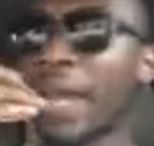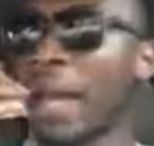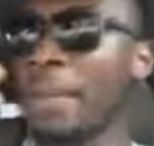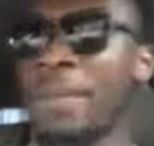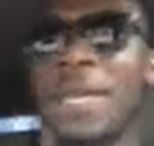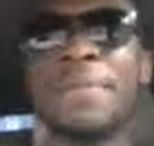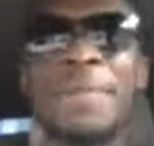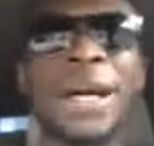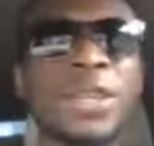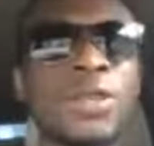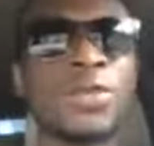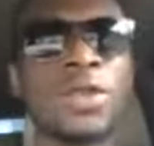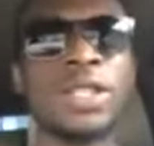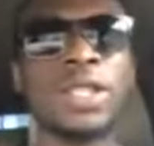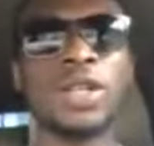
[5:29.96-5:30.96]
being part of
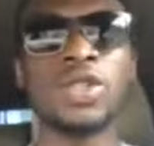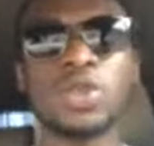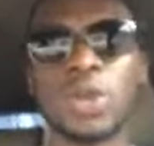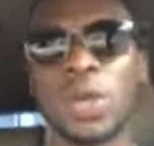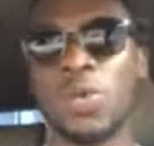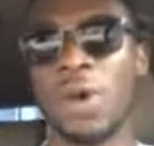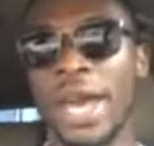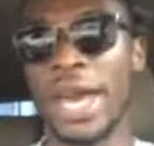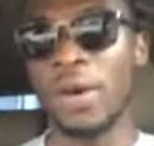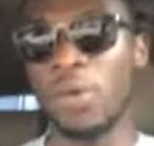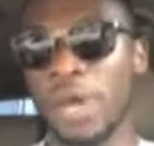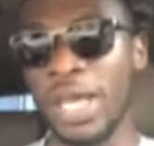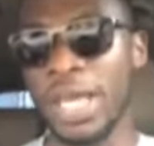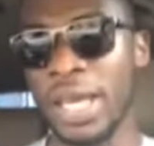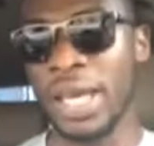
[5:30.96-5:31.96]
the industry where
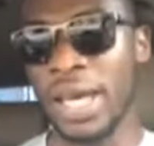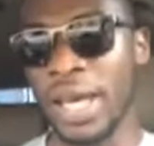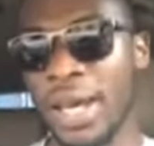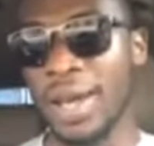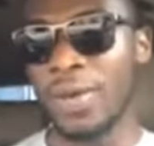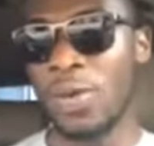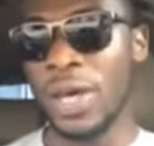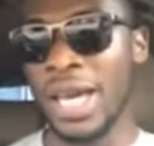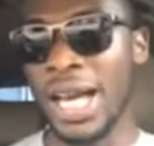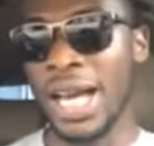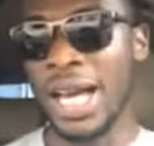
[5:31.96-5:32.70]
we have